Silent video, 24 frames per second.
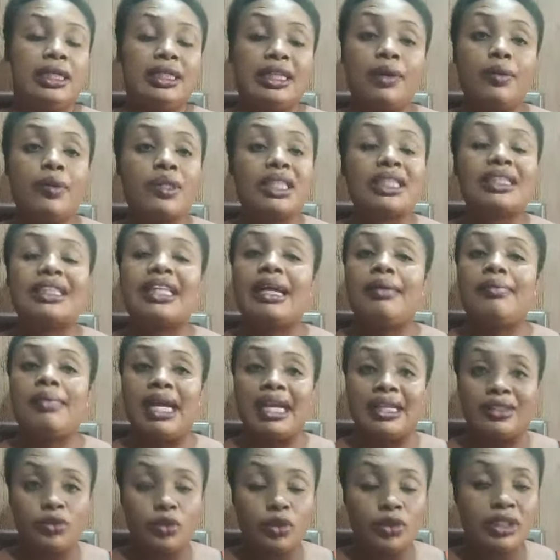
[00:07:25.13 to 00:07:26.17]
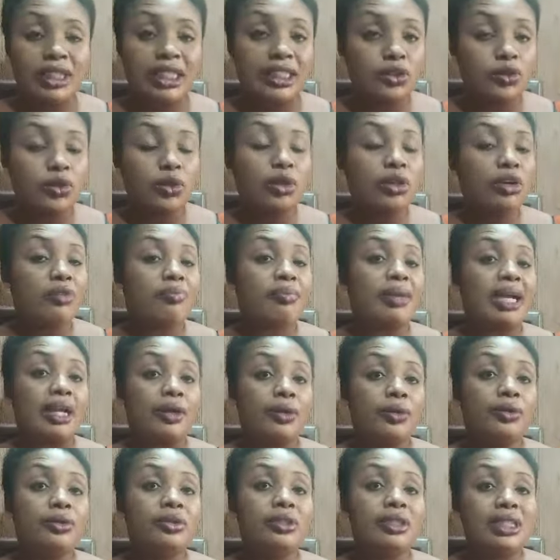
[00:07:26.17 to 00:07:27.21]
There was a time I told you a story of my
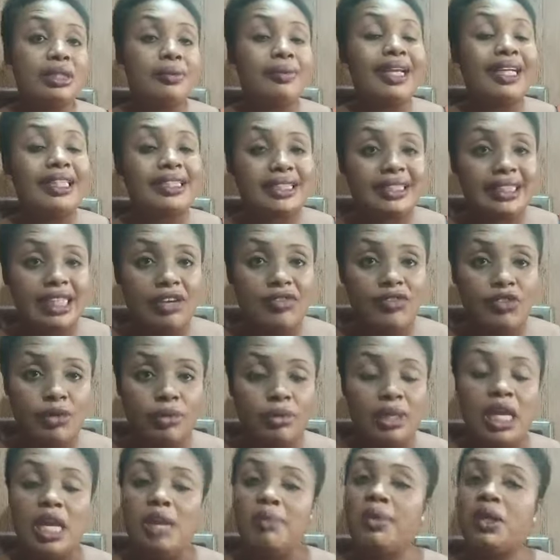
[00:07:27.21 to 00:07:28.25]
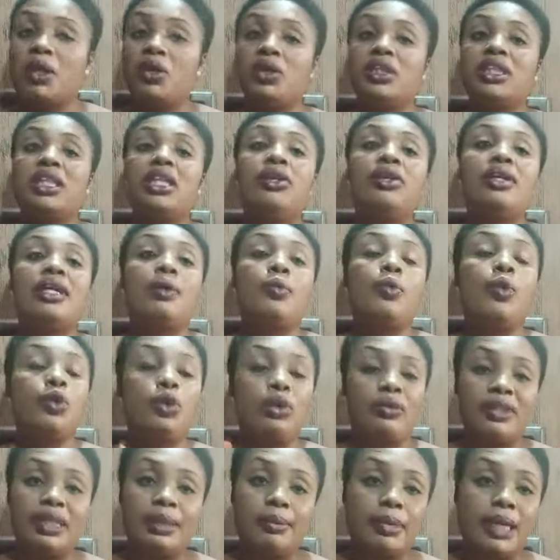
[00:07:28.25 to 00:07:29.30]
own. They were seven because they know that one
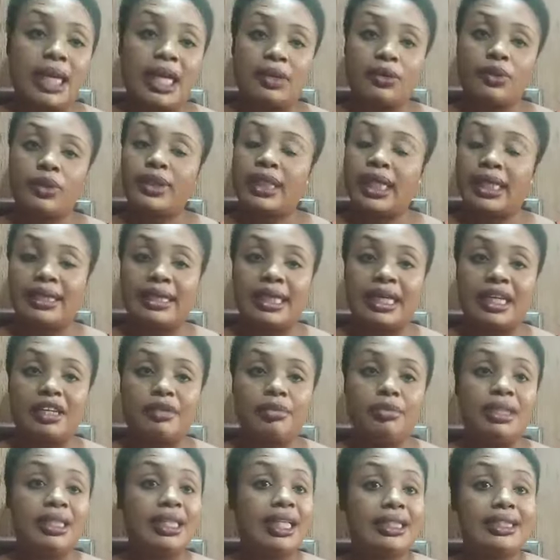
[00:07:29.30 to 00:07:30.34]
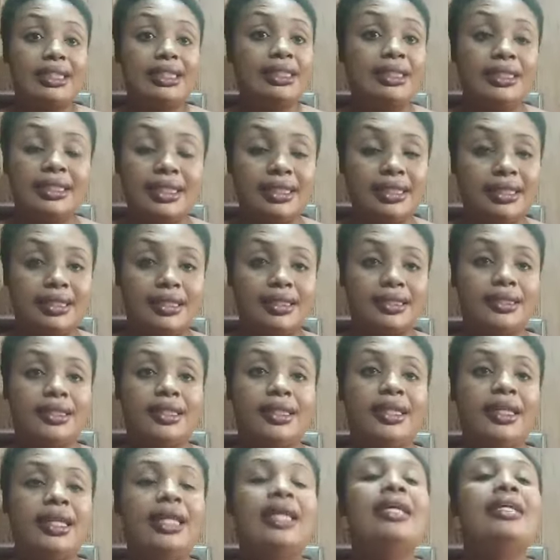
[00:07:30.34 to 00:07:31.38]
of them cannot attack me. That is it.
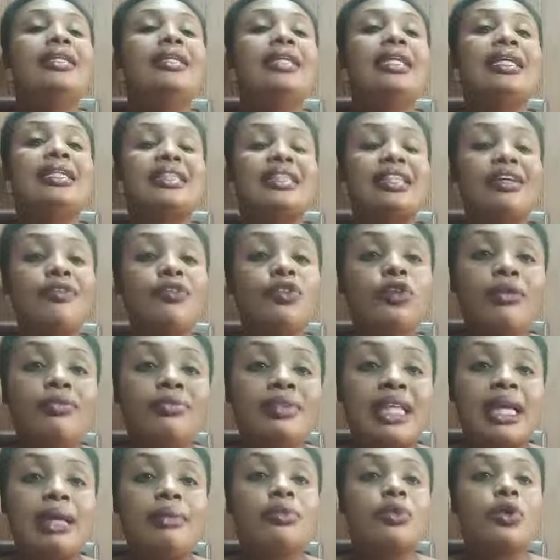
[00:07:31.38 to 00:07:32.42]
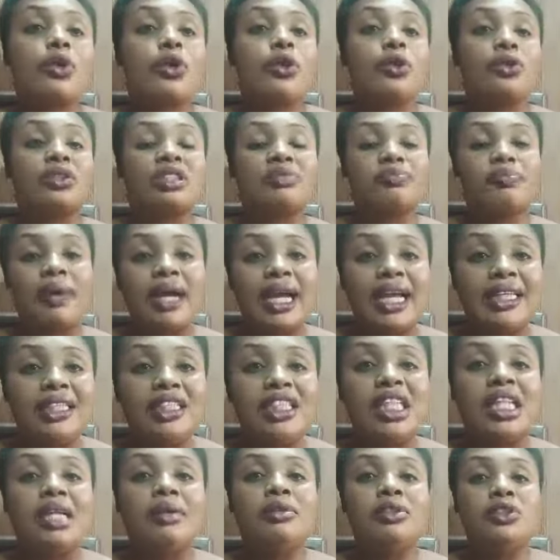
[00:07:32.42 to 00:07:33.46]
The seven of them
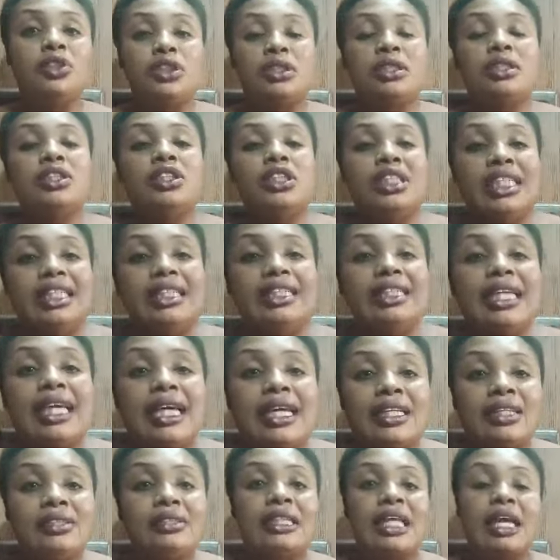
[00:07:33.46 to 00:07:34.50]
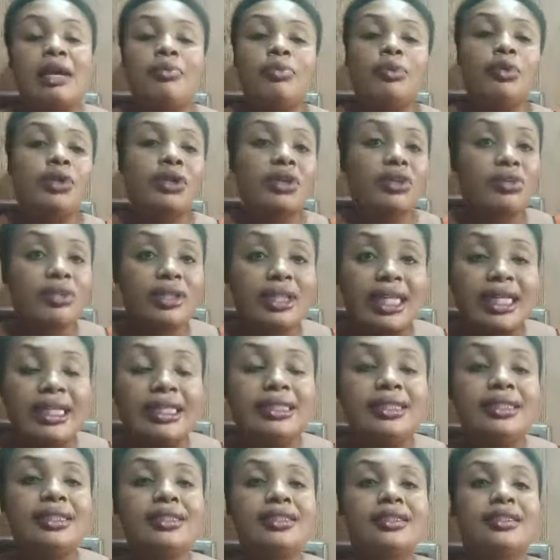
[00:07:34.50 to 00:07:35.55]
conspired. They did their diabolical
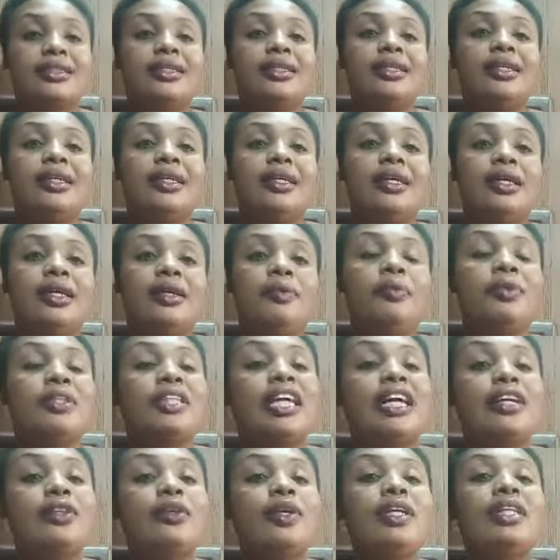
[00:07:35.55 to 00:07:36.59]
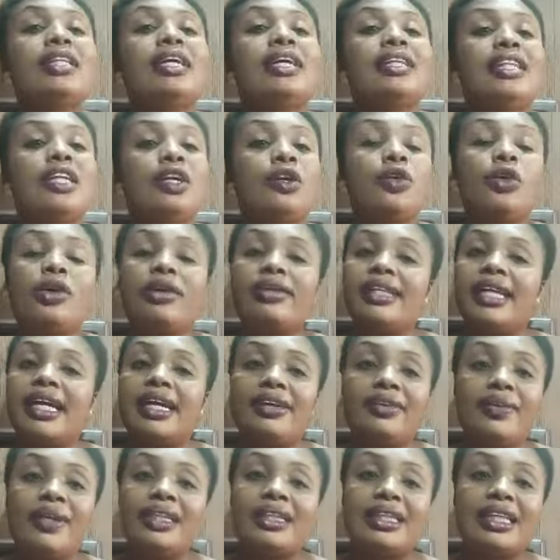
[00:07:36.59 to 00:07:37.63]
things without knowing that the God
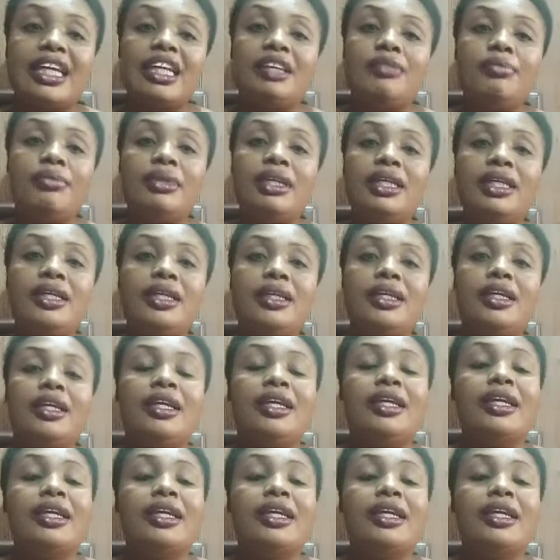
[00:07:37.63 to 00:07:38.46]
that created me,